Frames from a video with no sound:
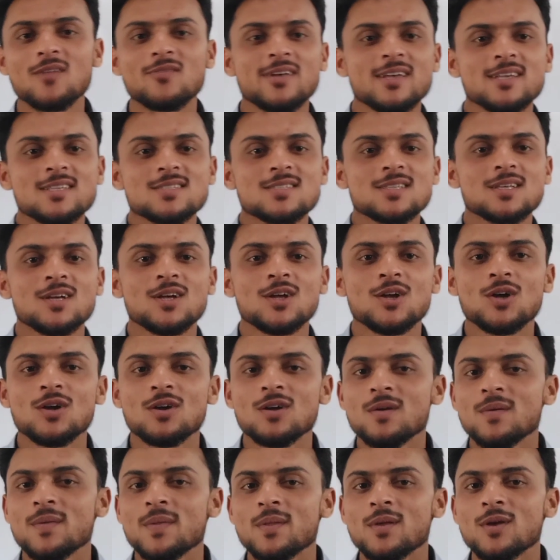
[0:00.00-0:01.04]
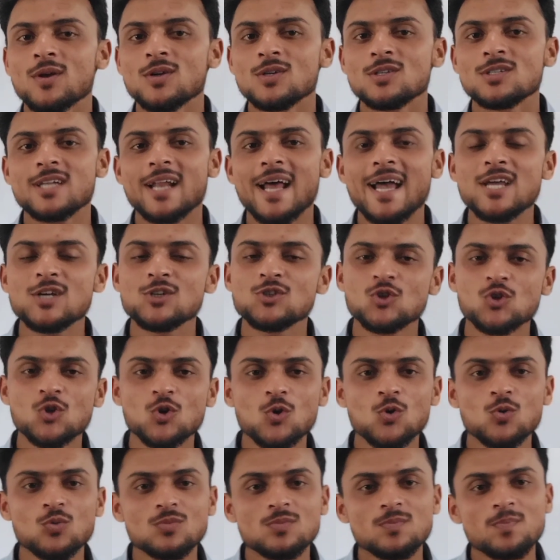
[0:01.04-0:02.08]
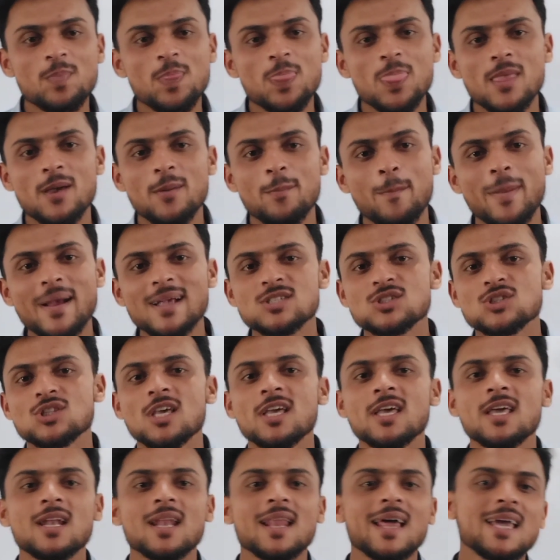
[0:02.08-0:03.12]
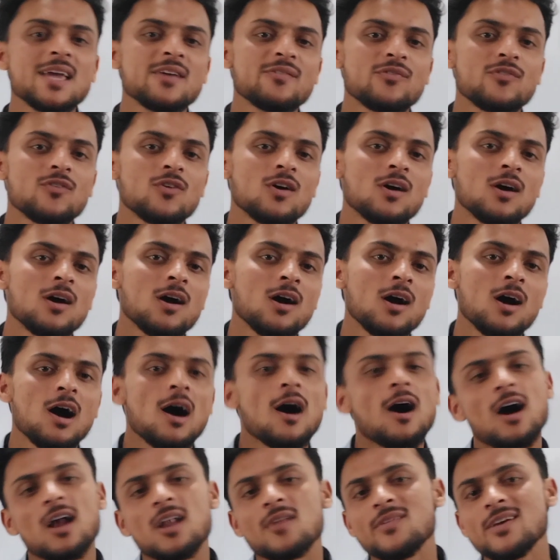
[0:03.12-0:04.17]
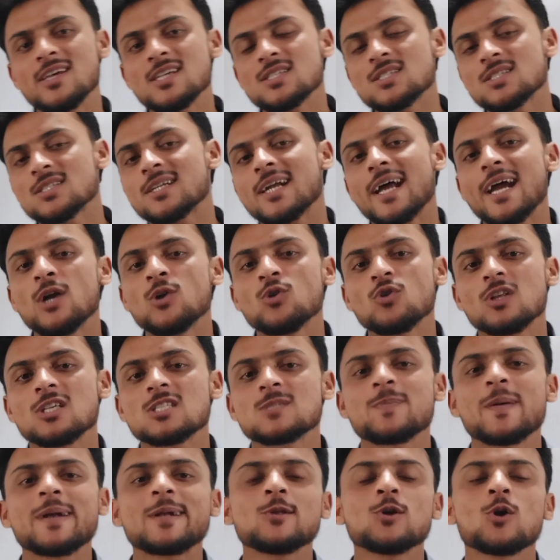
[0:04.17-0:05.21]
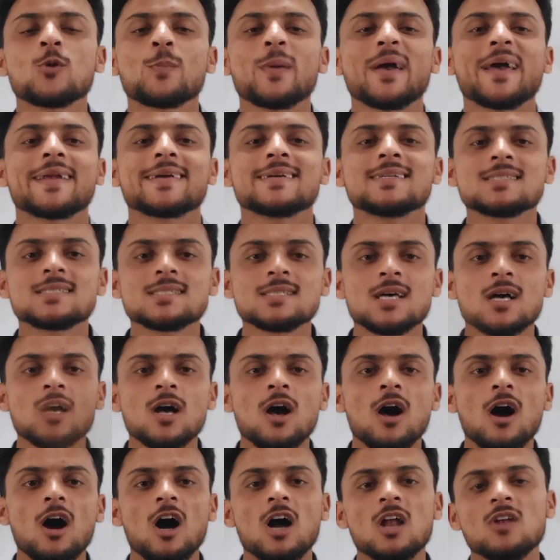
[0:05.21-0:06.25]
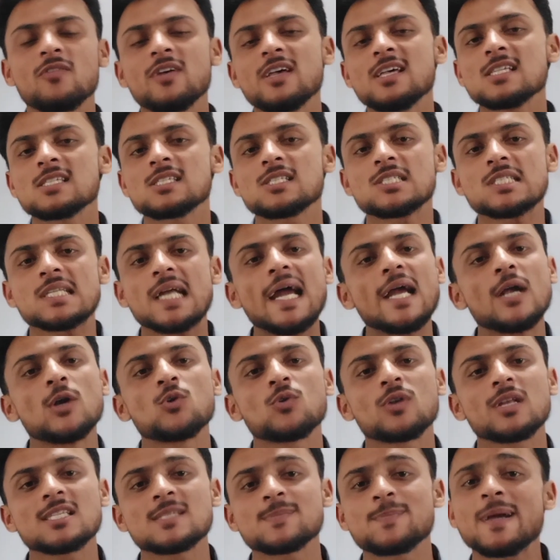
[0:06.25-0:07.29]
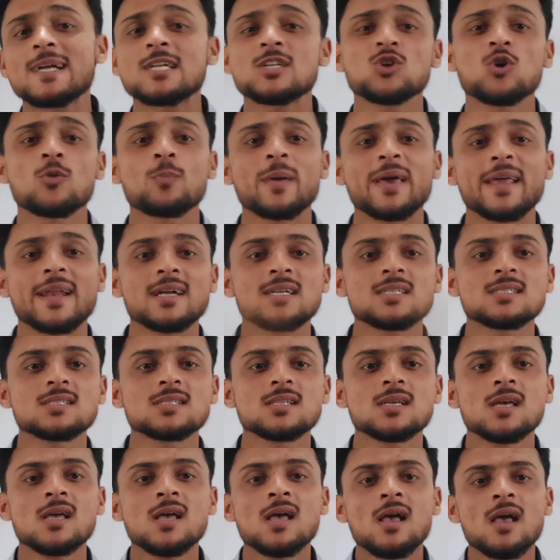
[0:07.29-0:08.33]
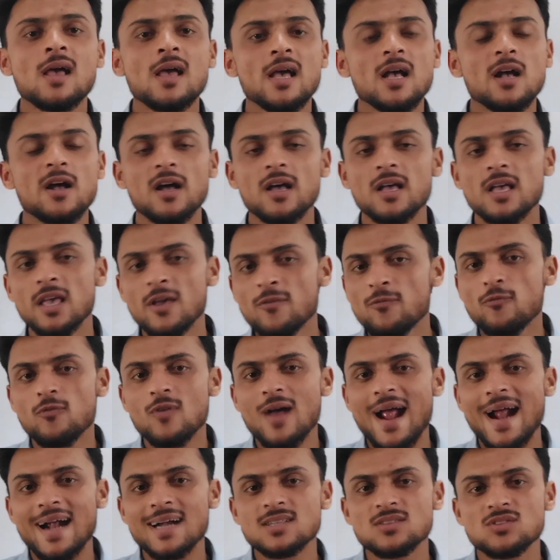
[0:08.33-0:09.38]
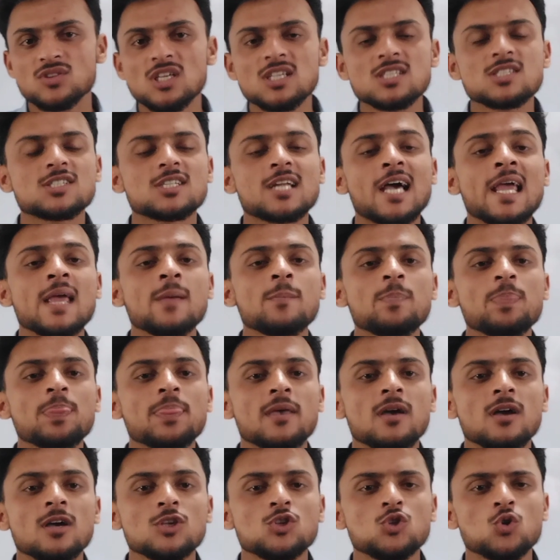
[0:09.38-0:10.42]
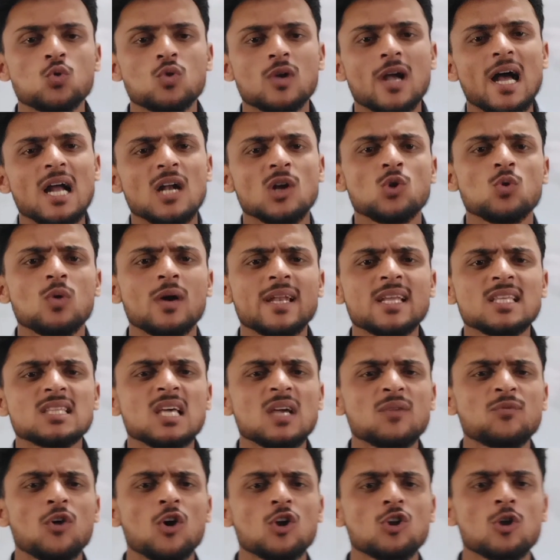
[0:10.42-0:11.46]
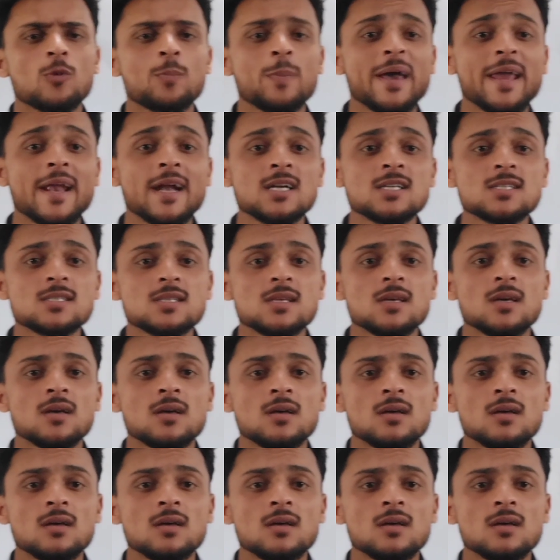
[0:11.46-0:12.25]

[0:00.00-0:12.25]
always try to do best thing in life. Always try to respect your parents. Always try to respect your parents. If at this time you can't do anything for your parents,